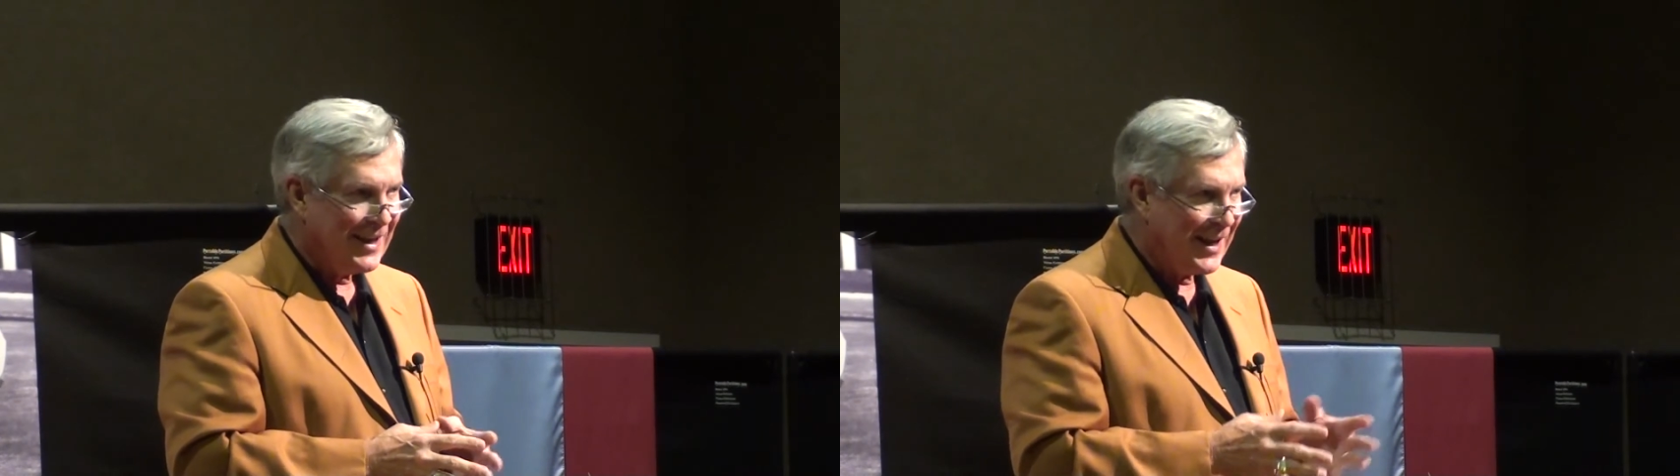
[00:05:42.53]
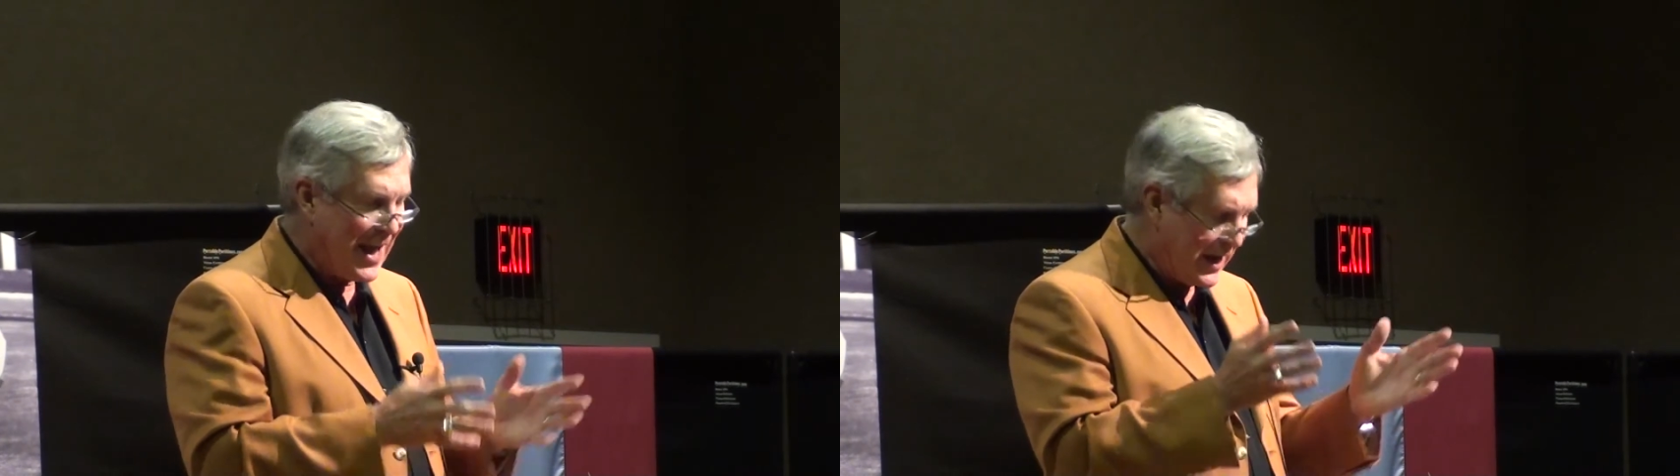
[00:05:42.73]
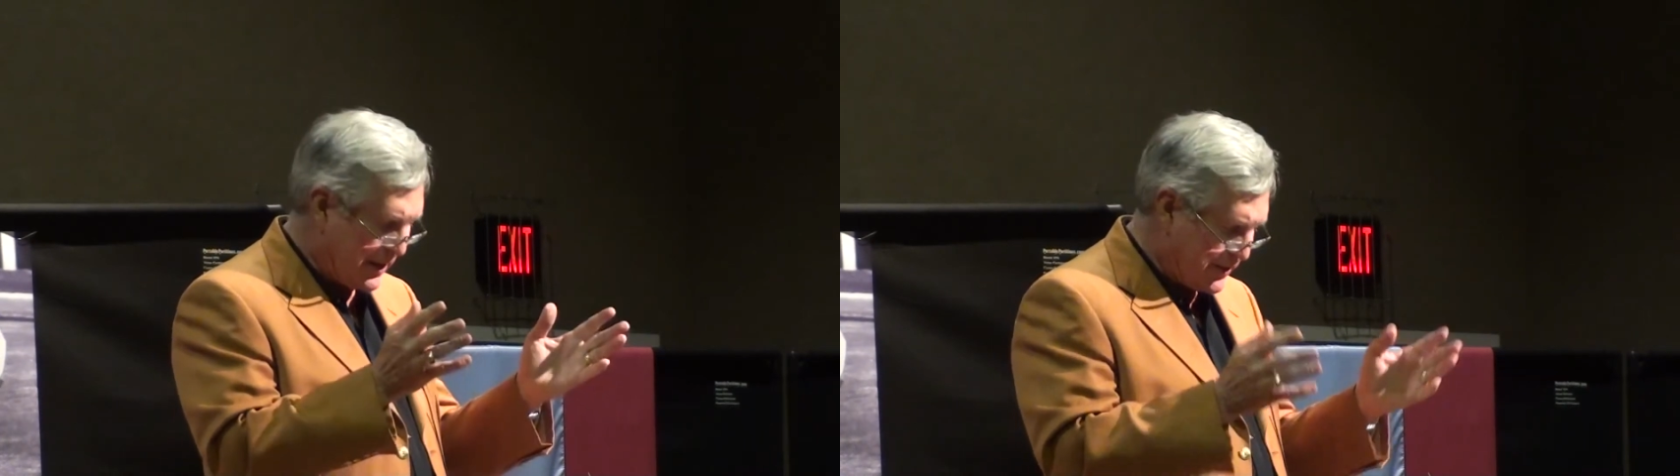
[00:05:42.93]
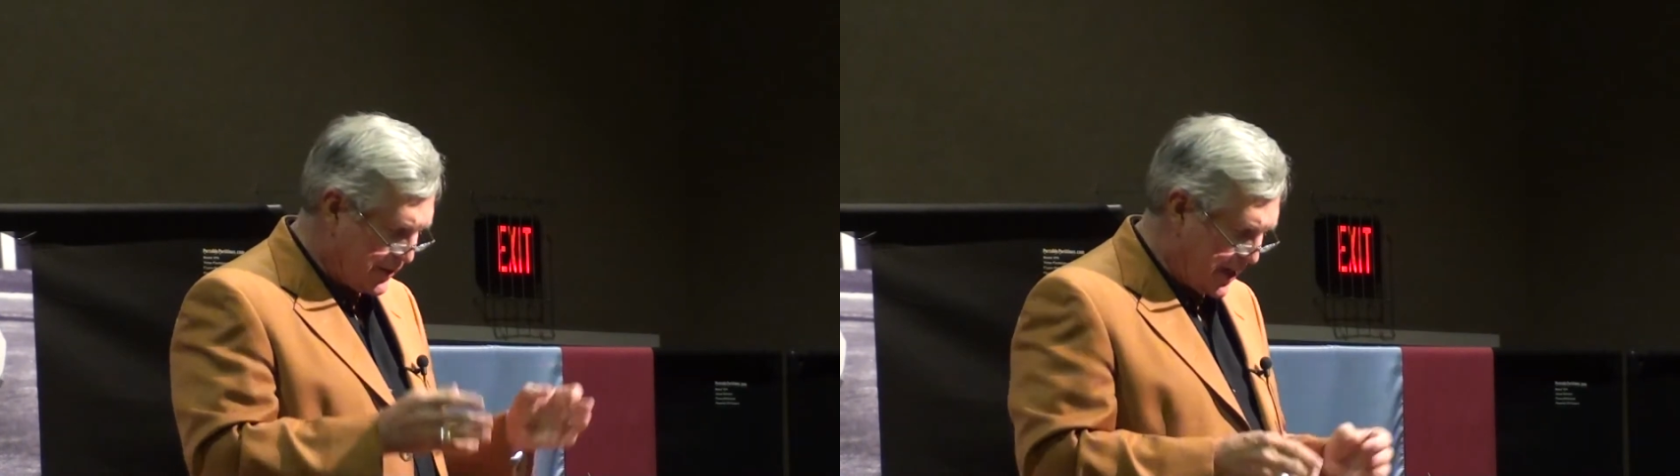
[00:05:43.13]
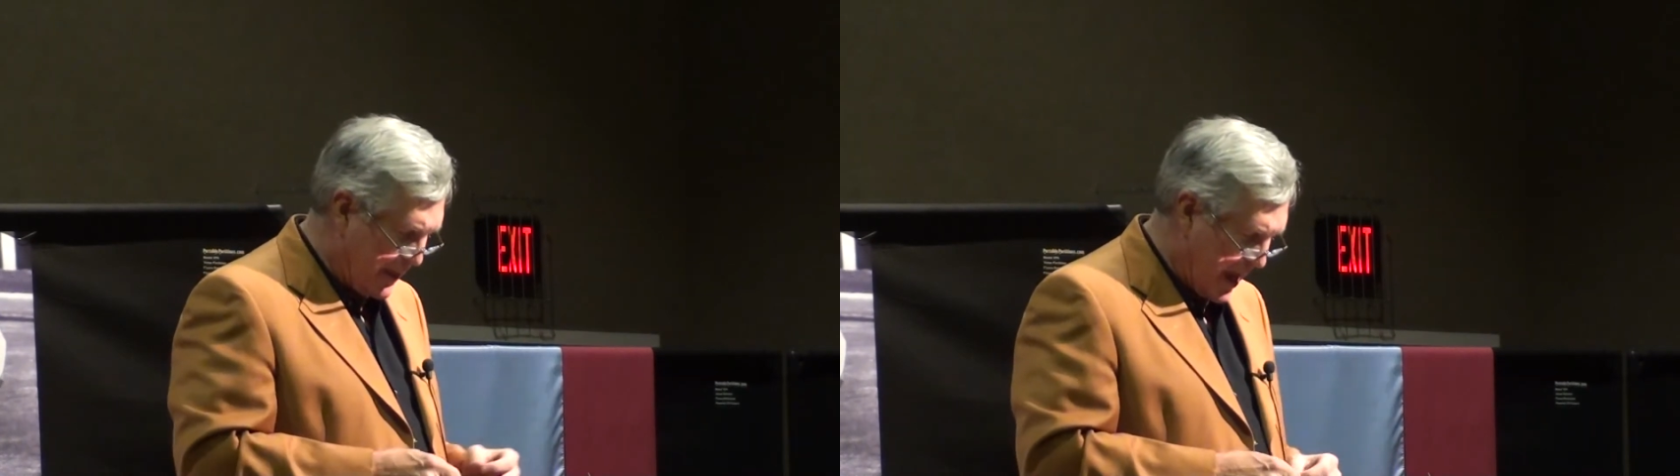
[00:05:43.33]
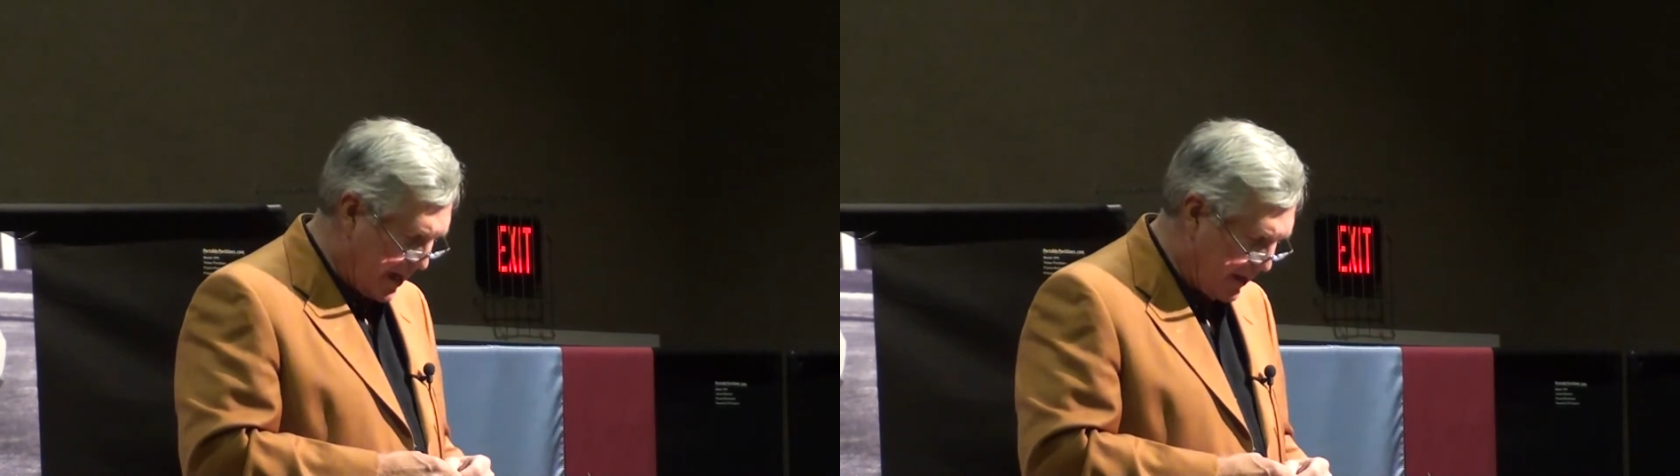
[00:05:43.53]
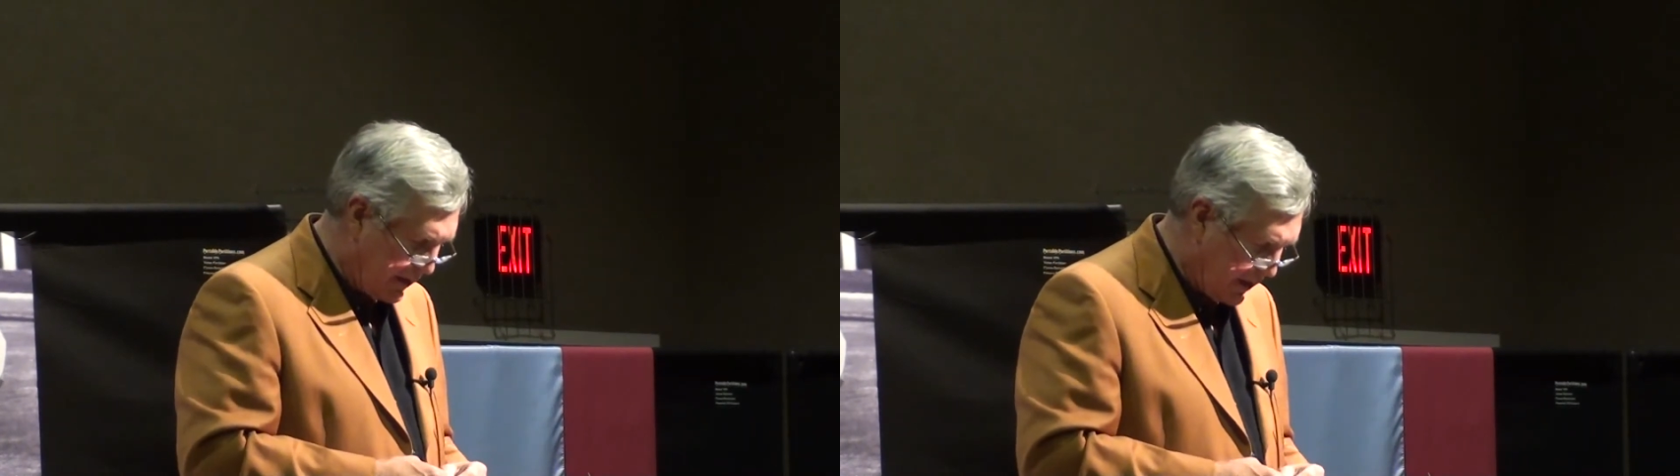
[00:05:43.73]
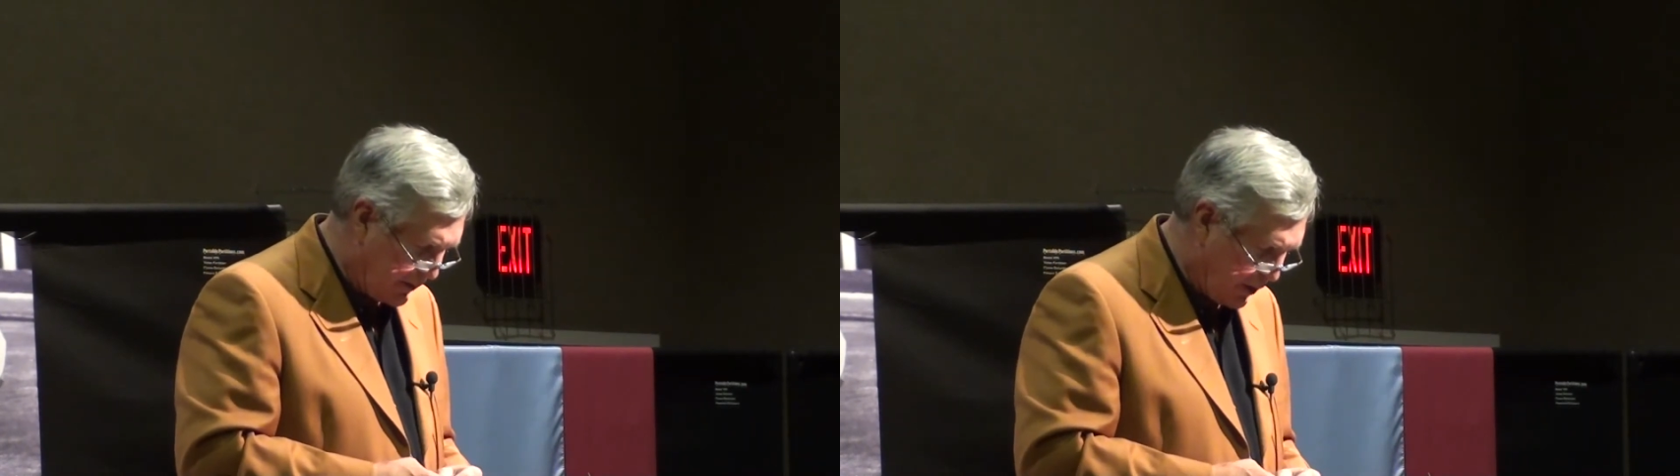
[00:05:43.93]
And I could see
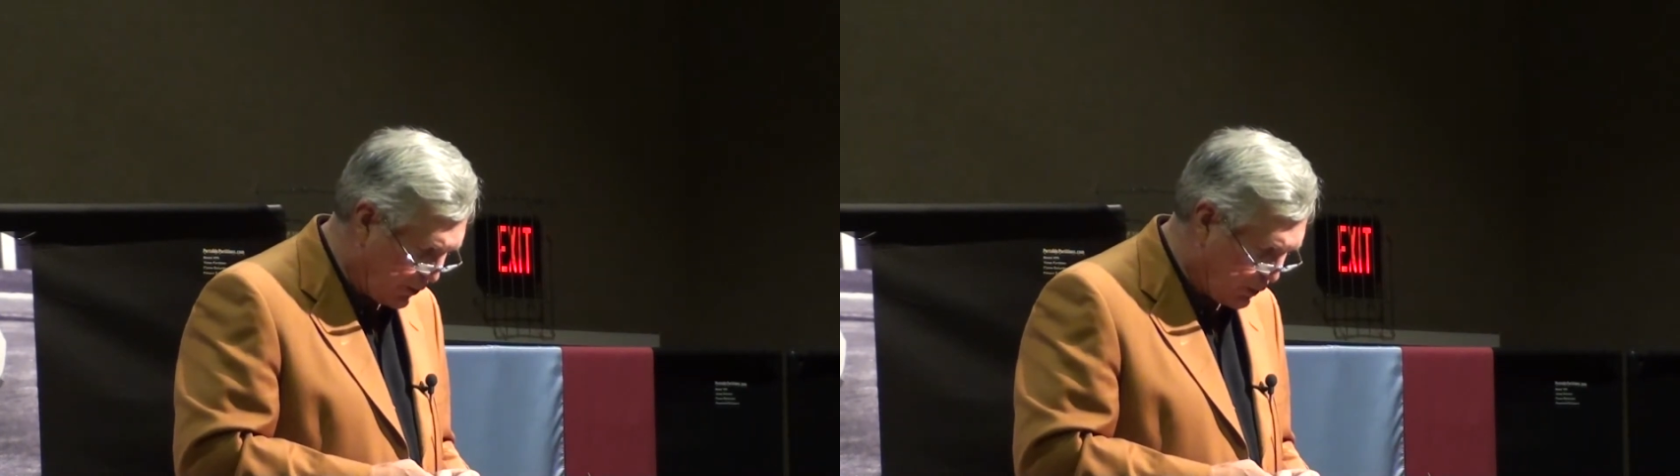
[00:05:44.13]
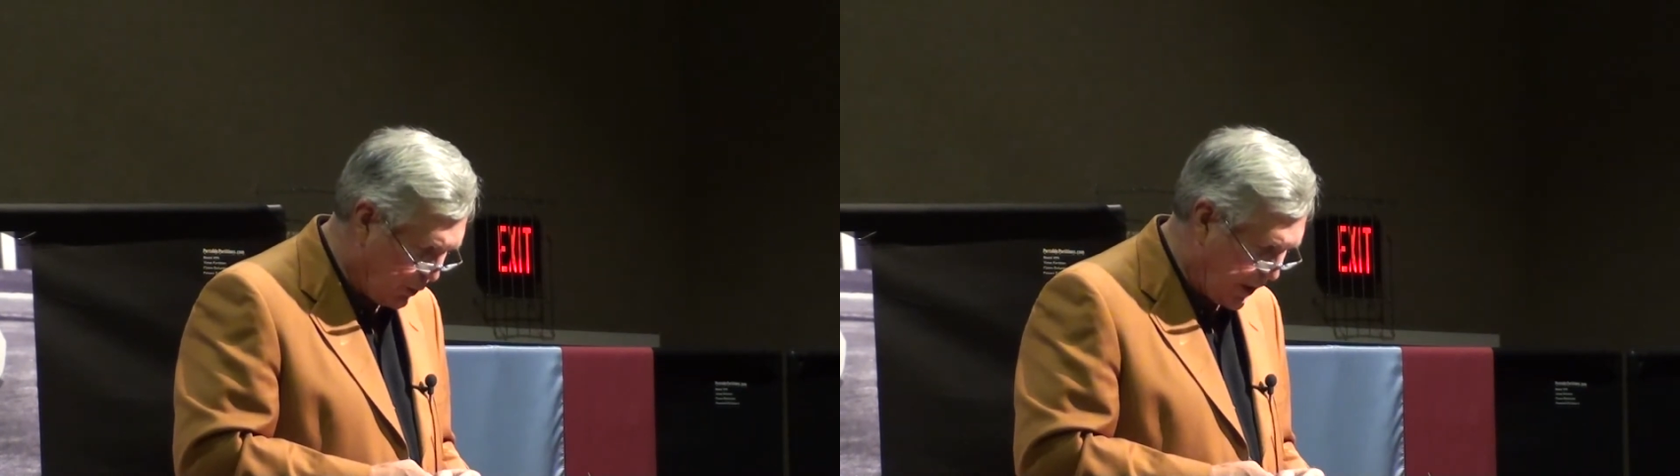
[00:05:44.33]
that in Coach